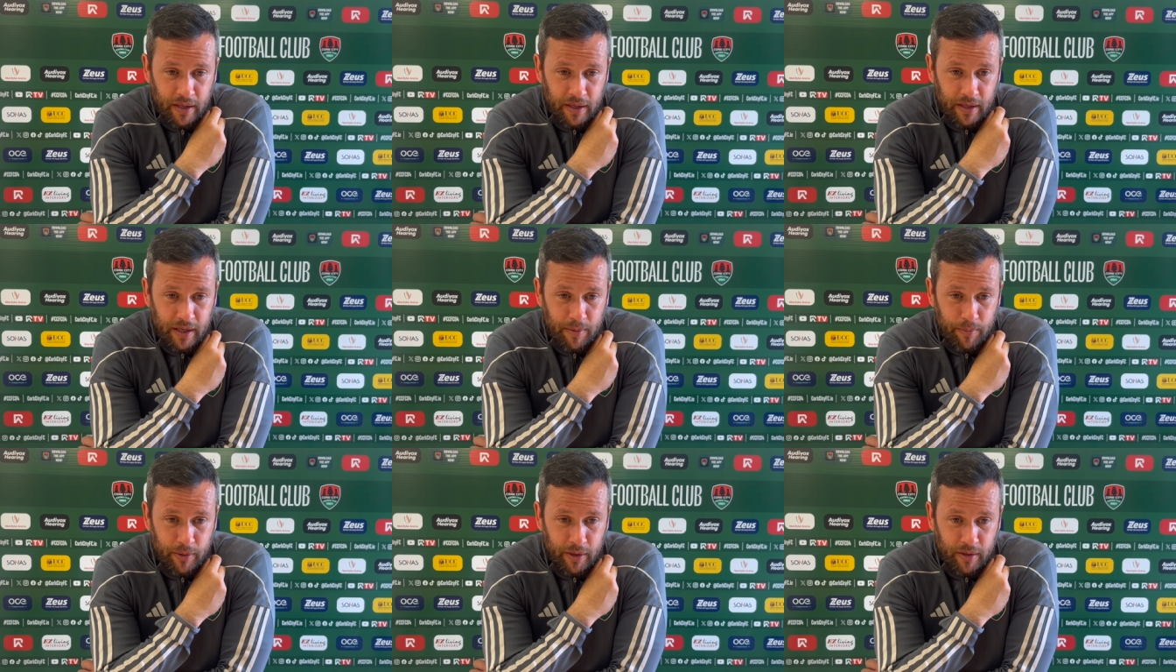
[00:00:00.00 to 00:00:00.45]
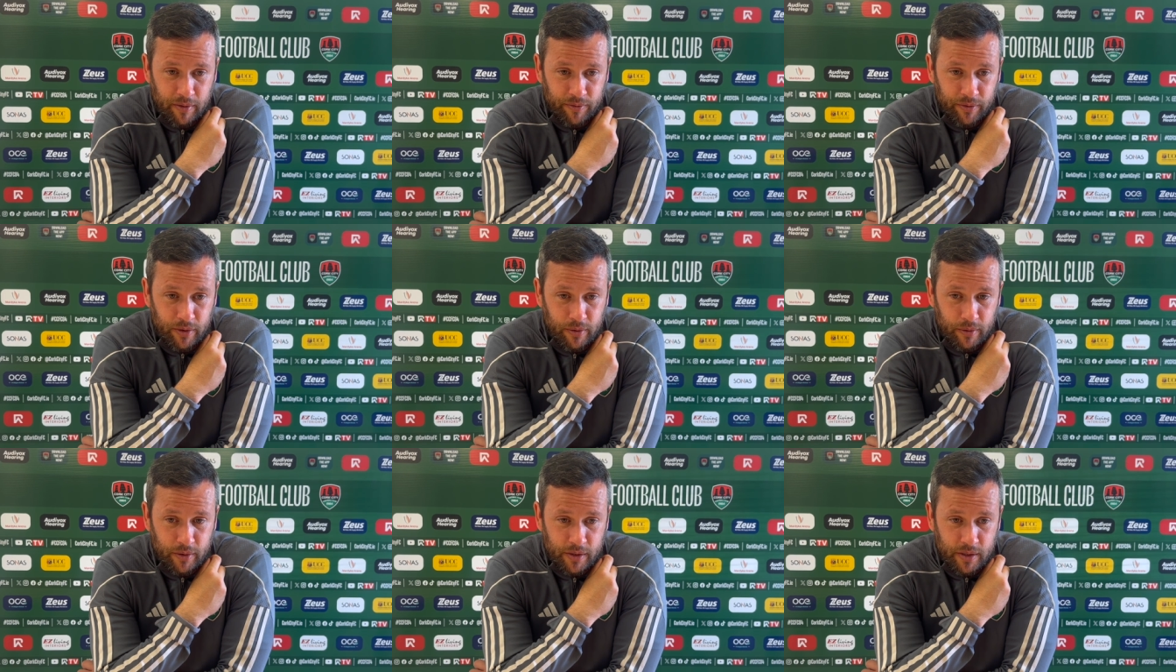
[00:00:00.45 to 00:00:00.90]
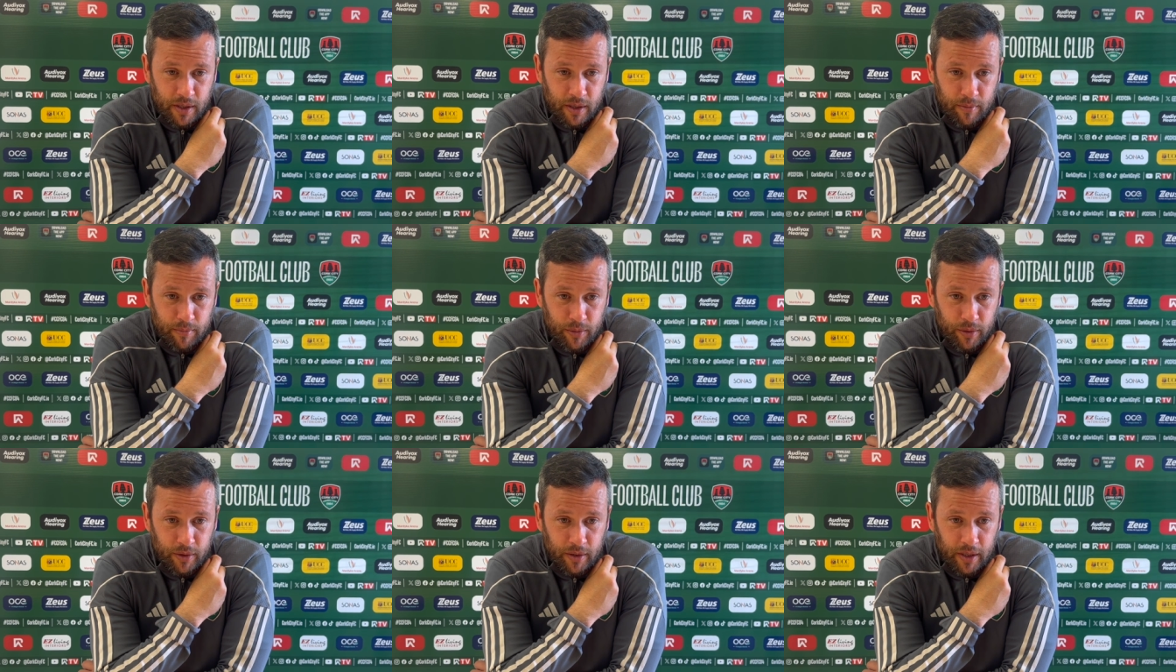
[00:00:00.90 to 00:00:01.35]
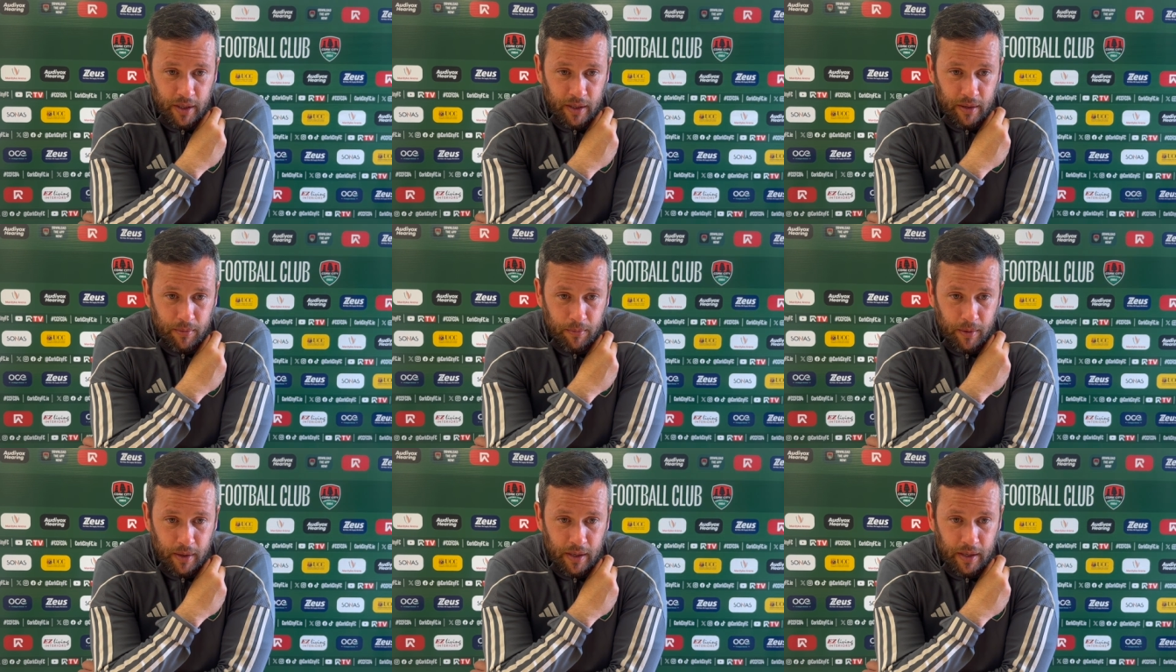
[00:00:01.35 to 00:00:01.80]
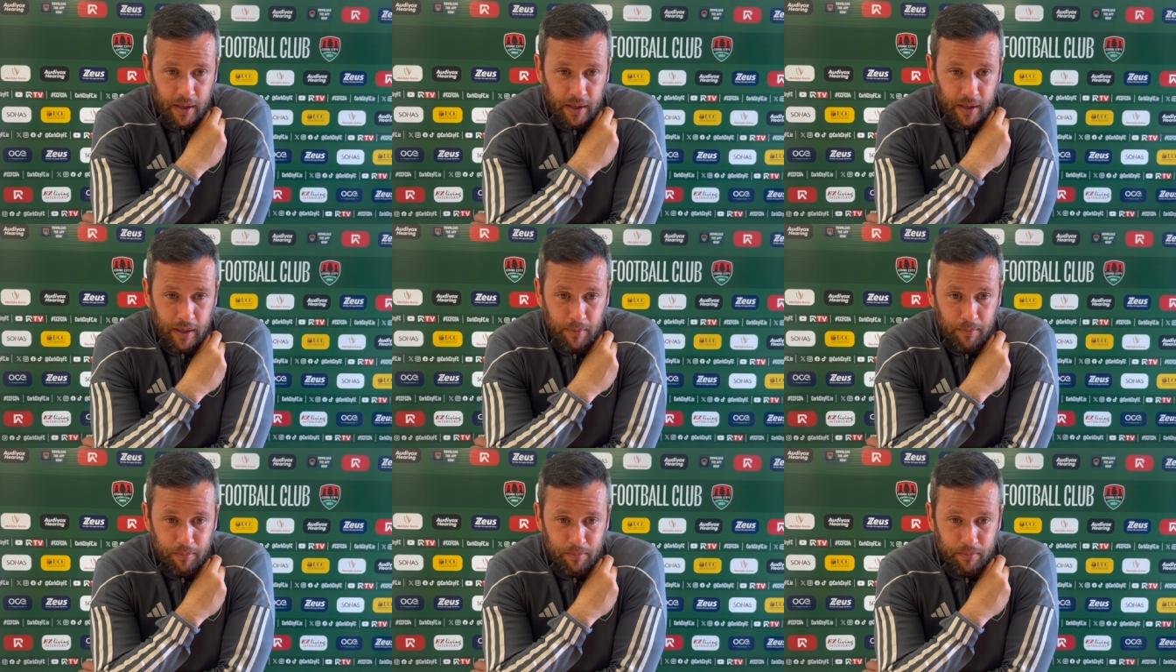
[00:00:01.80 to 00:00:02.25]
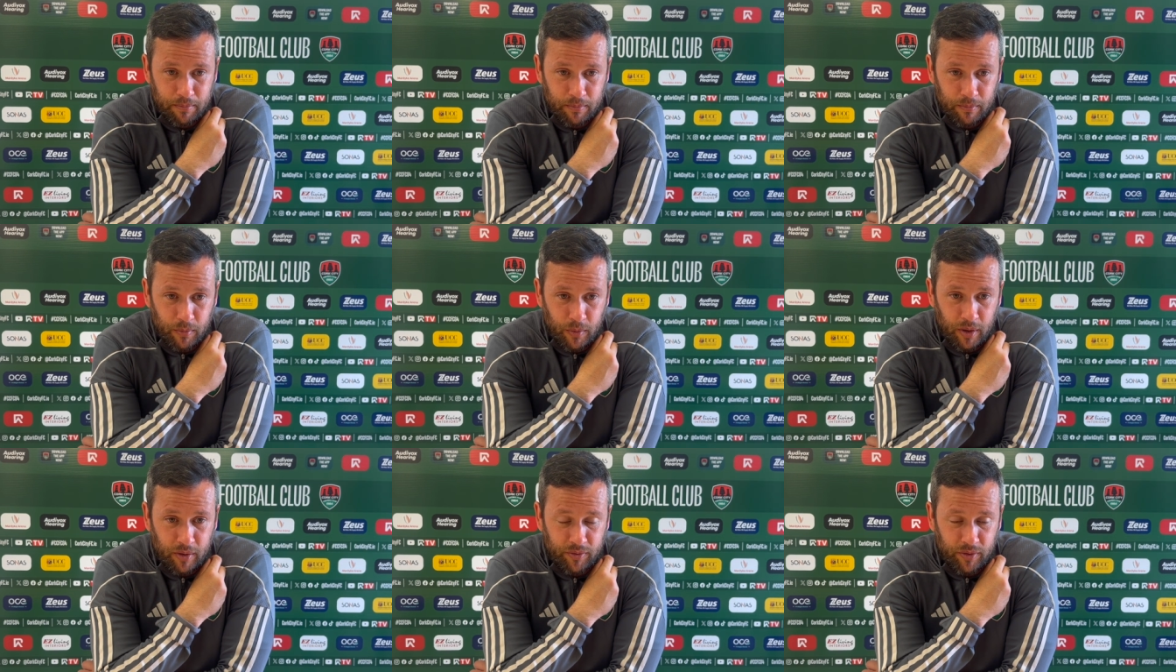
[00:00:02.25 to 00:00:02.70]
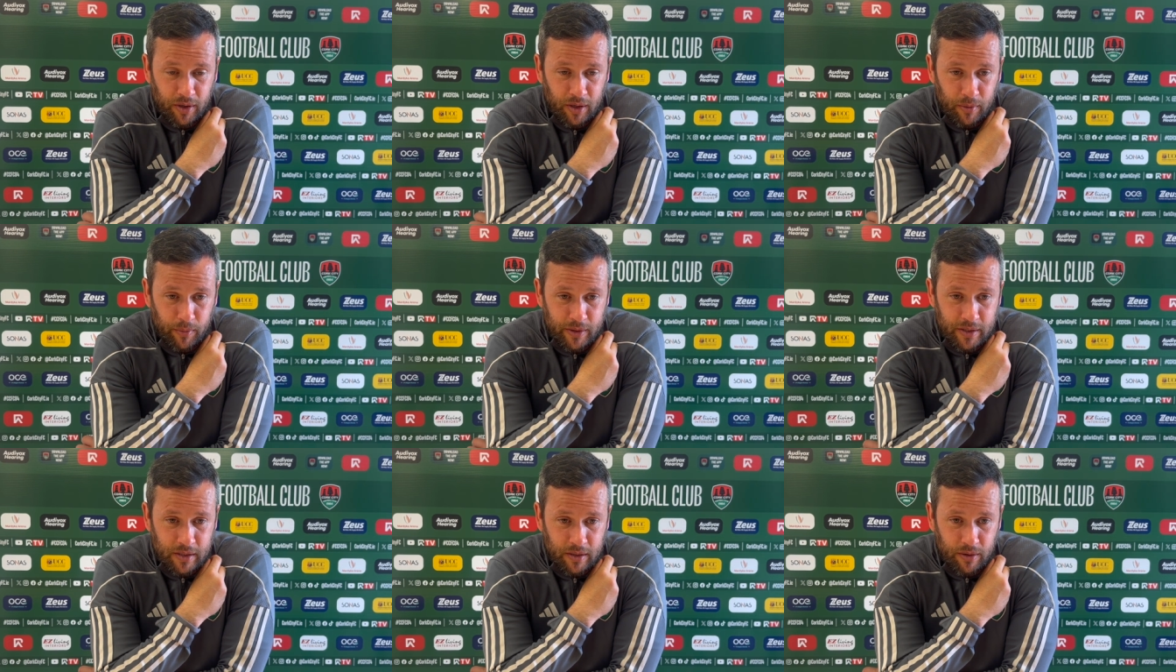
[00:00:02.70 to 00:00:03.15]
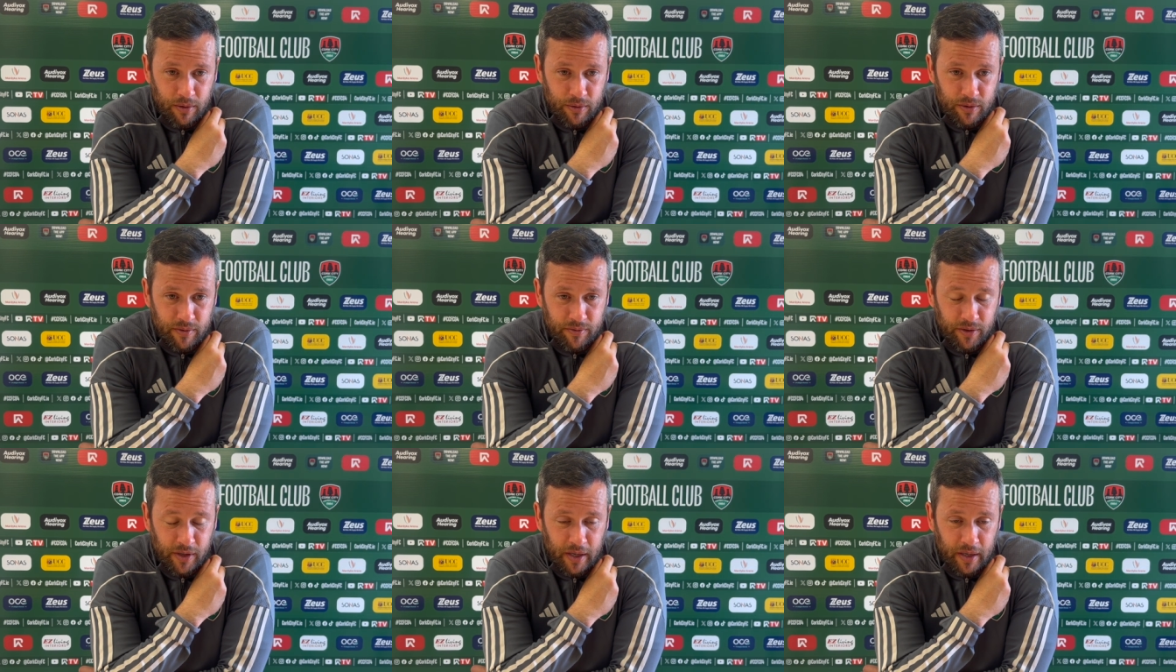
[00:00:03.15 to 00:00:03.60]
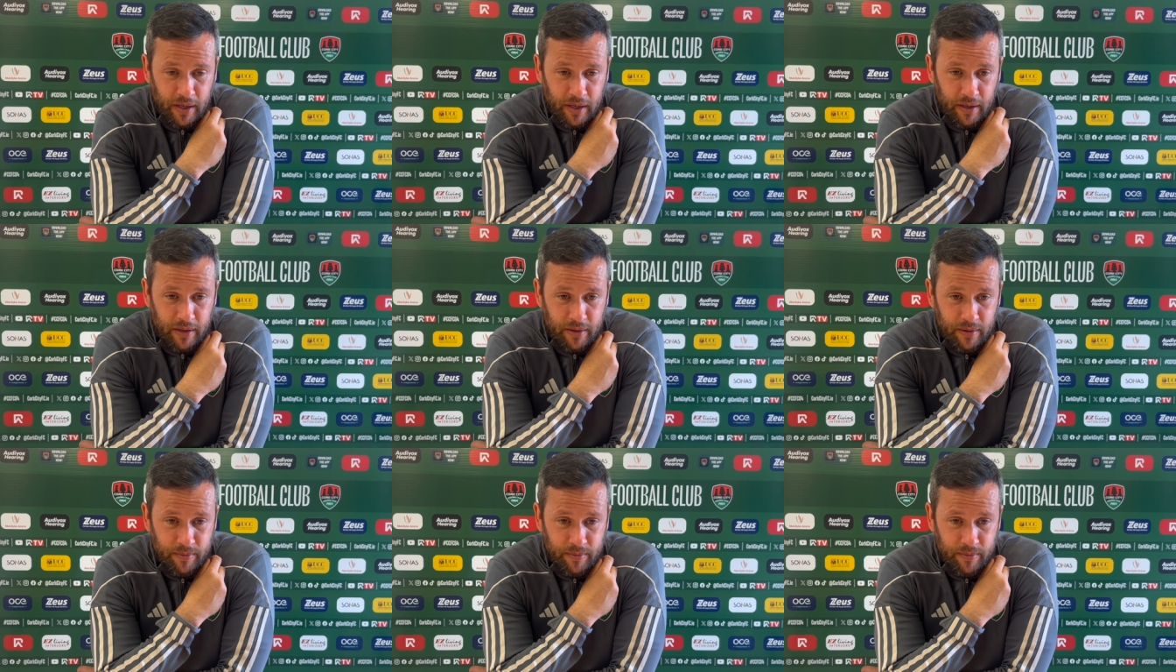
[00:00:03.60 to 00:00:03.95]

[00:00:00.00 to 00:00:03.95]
and then we can focus on Monday when the final whistle goes on Friday night.